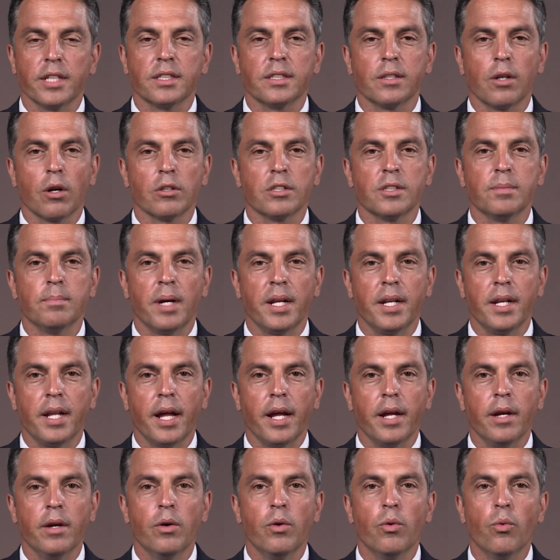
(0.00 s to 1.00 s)
starts
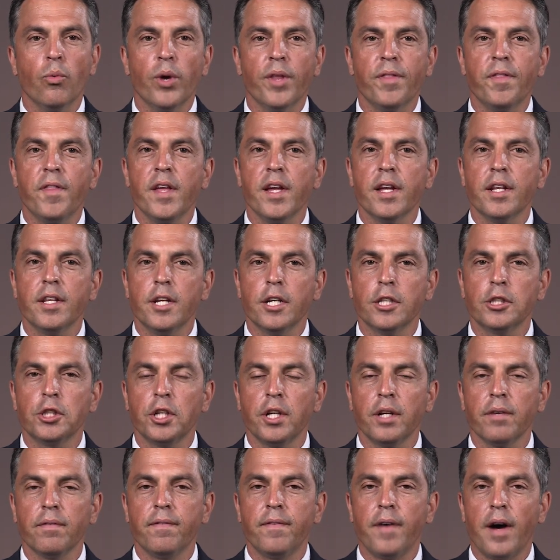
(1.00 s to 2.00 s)
Monday with the
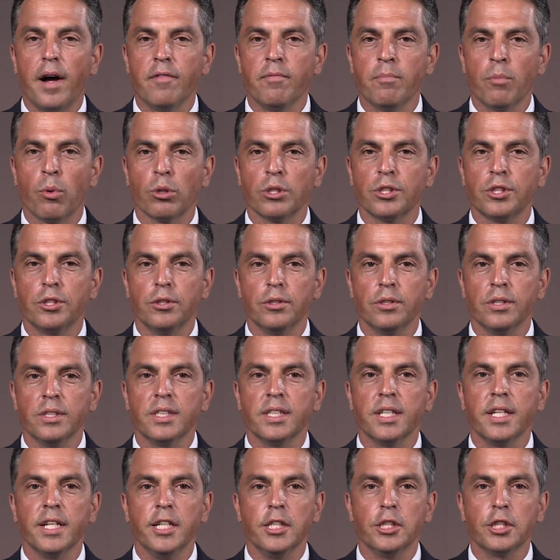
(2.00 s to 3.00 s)
addition of five more
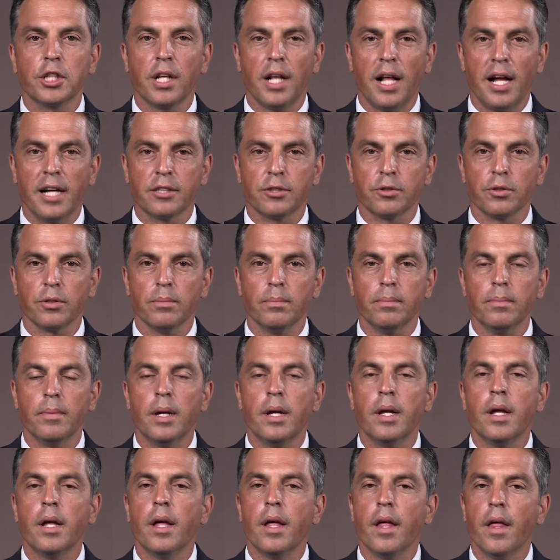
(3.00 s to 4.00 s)
students in each classroom.
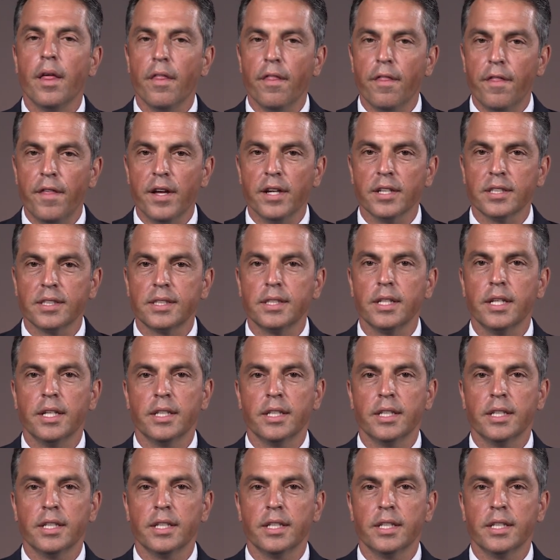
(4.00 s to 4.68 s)
This